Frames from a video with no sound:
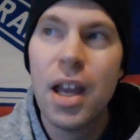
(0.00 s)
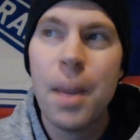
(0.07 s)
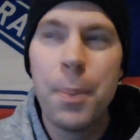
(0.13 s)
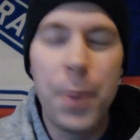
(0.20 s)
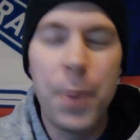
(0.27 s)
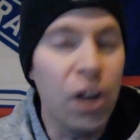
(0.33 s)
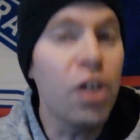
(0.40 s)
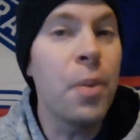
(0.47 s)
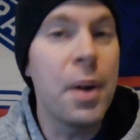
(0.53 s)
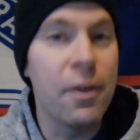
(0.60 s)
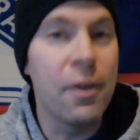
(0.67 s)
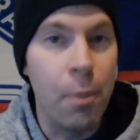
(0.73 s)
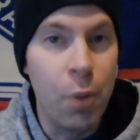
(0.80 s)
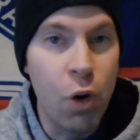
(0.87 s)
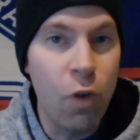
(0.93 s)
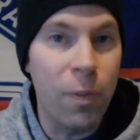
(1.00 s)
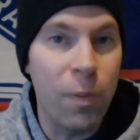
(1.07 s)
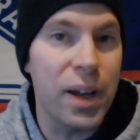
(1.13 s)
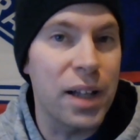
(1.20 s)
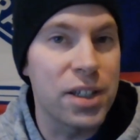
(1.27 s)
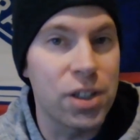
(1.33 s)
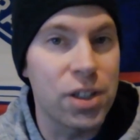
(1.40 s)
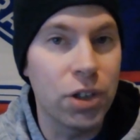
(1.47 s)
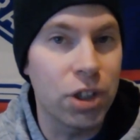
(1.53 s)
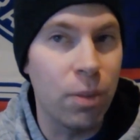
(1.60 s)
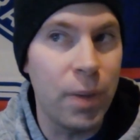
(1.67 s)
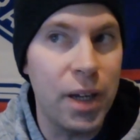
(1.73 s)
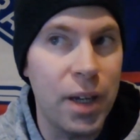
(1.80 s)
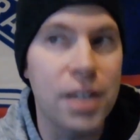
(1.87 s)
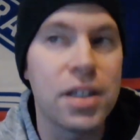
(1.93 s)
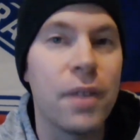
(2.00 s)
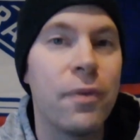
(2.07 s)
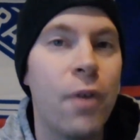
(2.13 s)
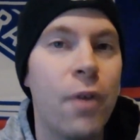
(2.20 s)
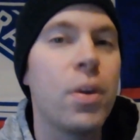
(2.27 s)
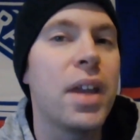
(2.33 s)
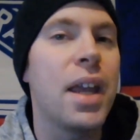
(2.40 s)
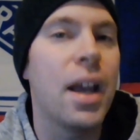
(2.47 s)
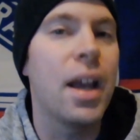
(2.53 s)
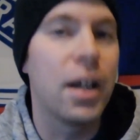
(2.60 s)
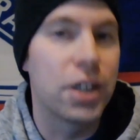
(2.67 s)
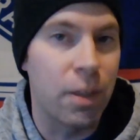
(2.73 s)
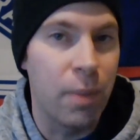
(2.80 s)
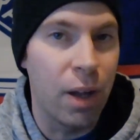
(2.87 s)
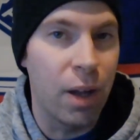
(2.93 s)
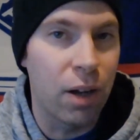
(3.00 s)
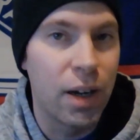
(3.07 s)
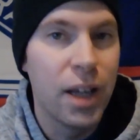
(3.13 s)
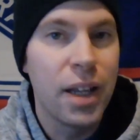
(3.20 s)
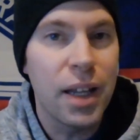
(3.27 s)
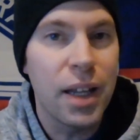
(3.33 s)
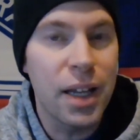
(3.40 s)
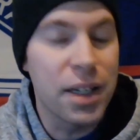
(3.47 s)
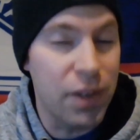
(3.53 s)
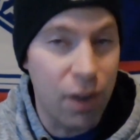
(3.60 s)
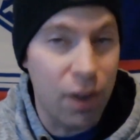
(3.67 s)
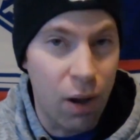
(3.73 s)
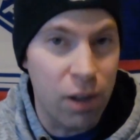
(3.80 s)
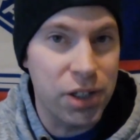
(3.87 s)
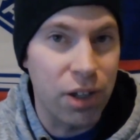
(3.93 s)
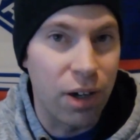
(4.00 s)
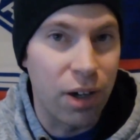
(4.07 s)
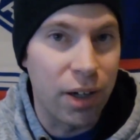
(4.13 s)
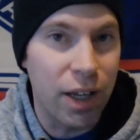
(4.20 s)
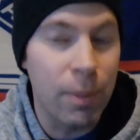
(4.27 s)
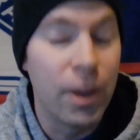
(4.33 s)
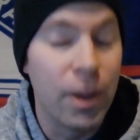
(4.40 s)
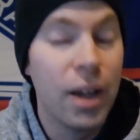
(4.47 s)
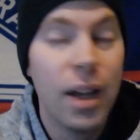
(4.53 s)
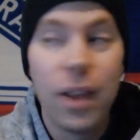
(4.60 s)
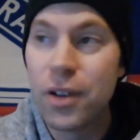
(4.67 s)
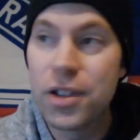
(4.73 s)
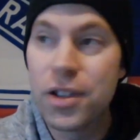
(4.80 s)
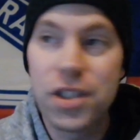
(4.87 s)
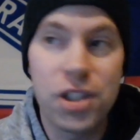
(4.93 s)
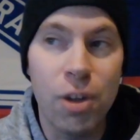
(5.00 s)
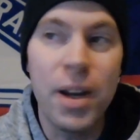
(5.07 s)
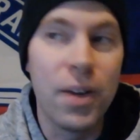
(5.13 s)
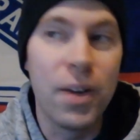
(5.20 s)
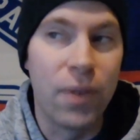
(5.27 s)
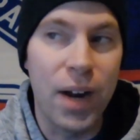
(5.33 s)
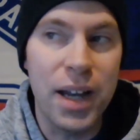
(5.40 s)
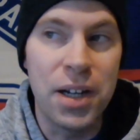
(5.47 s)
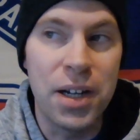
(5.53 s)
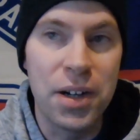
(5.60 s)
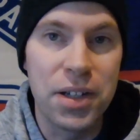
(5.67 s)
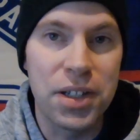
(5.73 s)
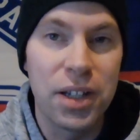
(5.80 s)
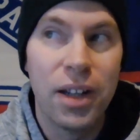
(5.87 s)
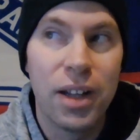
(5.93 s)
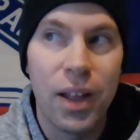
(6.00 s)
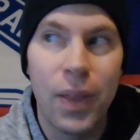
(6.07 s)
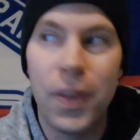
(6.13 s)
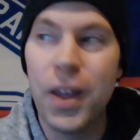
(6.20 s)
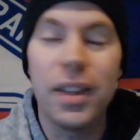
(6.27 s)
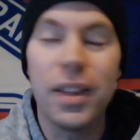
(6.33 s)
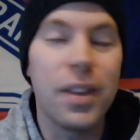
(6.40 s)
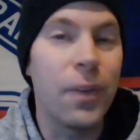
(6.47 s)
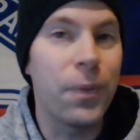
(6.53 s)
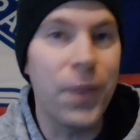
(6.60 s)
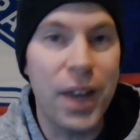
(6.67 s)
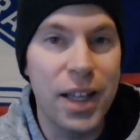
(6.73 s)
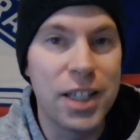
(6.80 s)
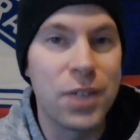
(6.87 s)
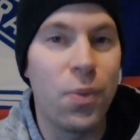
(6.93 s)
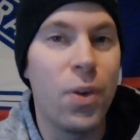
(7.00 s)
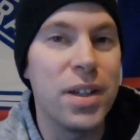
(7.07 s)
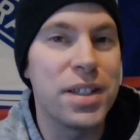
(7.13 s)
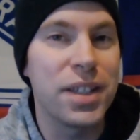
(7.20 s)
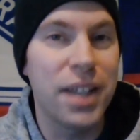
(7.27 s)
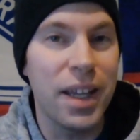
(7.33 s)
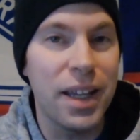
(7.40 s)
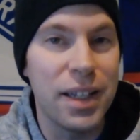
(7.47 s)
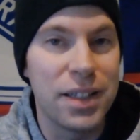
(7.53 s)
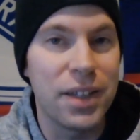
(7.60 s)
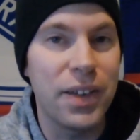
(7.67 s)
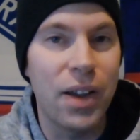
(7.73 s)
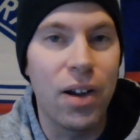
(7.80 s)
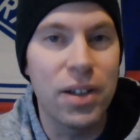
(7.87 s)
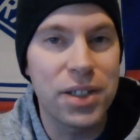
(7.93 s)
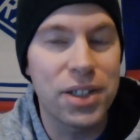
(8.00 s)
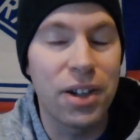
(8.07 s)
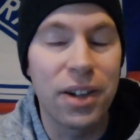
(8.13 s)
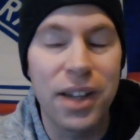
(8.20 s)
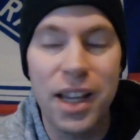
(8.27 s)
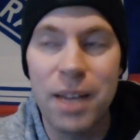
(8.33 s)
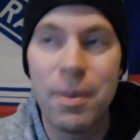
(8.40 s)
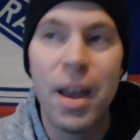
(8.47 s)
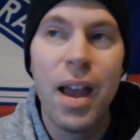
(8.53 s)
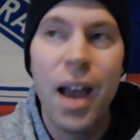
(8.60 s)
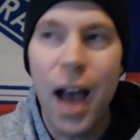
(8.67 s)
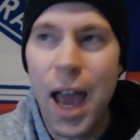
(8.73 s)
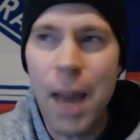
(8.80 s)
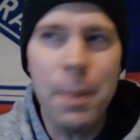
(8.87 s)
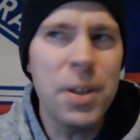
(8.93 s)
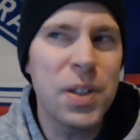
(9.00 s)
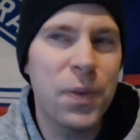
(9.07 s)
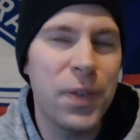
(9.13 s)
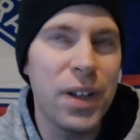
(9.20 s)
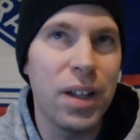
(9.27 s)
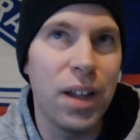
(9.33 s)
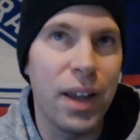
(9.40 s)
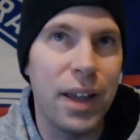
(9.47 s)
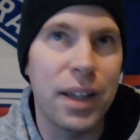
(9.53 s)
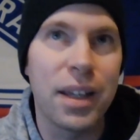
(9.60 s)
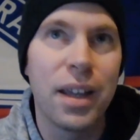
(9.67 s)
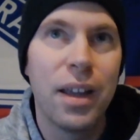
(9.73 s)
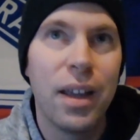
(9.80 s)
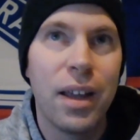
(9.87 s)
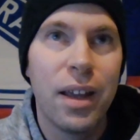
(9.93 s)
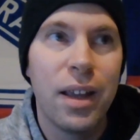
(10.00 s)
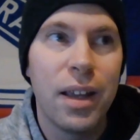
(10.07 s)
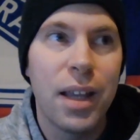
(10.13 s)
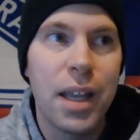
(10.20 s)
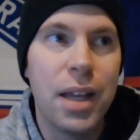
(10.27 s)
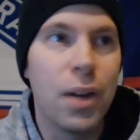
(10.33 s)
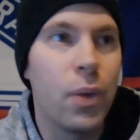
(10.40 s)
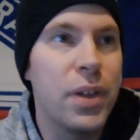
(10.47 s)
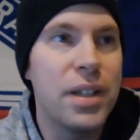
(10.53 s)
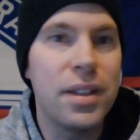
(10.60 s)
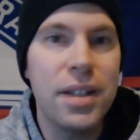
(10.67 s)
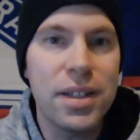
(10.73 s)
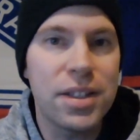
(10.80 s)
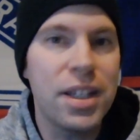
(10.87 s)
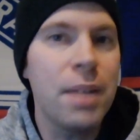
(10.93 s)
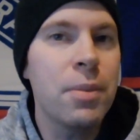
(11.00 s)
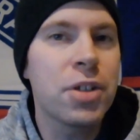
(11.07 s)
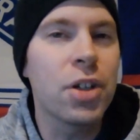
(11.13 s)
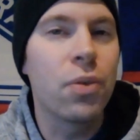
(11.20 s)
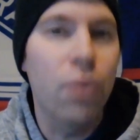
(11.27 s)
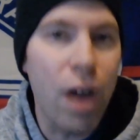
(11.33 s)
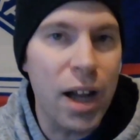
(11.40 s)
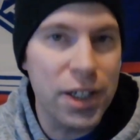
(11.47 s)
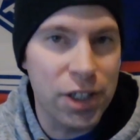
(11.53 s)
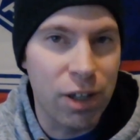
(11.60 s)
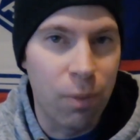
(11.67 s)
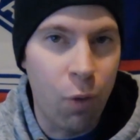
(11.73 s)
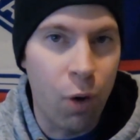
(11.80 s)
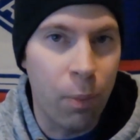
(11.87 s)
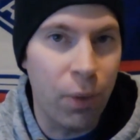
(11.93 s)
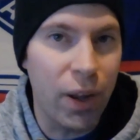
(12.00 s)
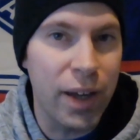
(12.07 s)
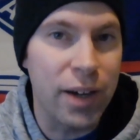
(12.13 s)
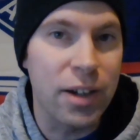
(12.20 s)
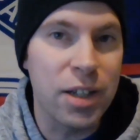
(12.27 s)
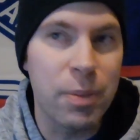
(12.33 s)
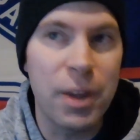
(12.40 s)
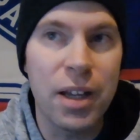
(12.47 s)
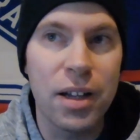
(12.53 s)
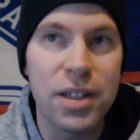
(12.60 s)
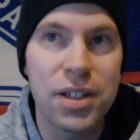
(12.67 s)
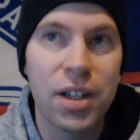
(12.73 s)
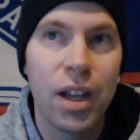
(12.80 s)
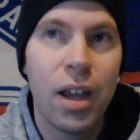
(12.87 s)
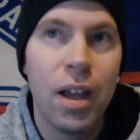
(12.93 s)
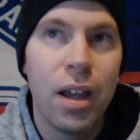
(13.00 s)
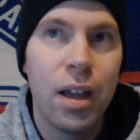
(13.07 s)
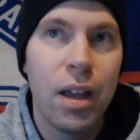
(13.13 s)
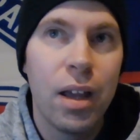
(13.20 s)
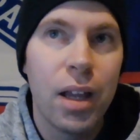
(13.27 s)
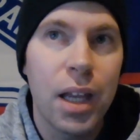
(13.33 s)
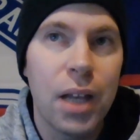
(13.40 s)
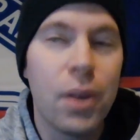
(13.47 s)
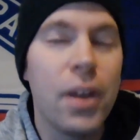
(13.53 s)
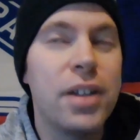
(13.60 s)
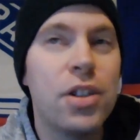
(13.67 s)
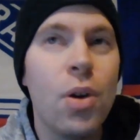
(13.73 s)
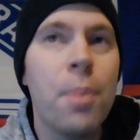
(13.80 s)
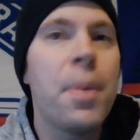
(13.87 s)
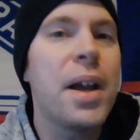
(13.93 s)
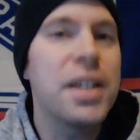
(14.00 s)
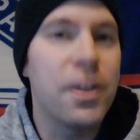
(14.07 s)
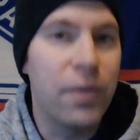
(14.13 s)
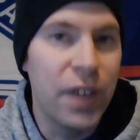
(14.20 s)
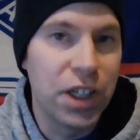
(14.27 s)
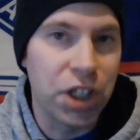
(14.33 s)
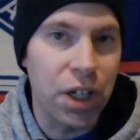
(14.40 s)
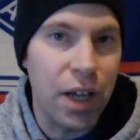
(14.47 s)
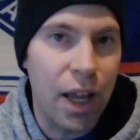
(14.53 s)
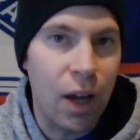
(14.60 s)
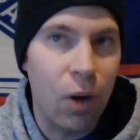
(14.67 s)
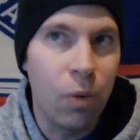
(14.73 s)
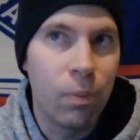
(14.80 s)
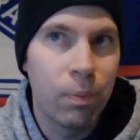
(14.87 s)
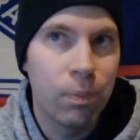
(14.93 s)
been a little bit of a movement on social media to vote Keandre Miller into the All-Star game. There's so many Rangers that the fans want to get into the All-Star game. I almost feel like, you know, these teams should roster more players because, you know, they do it by division now,